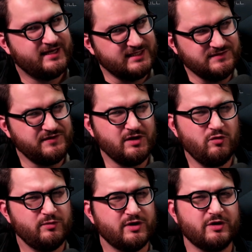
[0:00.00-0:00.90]
In this
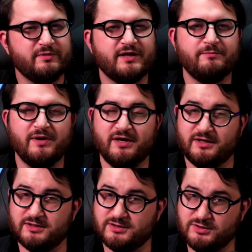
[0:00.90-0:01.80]
video, we're going to be
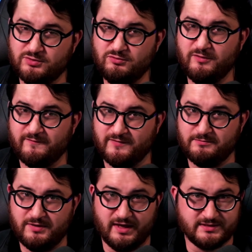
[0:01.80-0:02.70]
comparing two
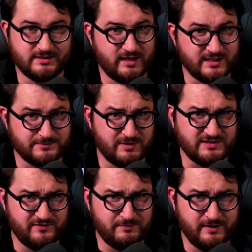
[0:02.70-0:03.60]
VPNs,
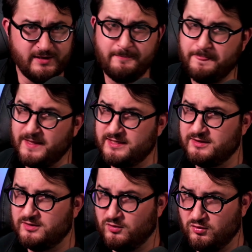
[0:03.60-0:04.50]
ExpressVPN
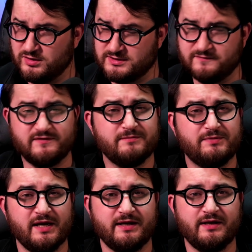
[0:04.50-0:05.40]
and
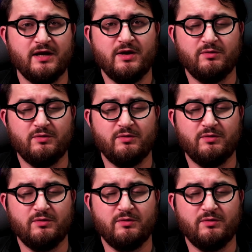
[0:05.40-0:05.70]
NordVPN.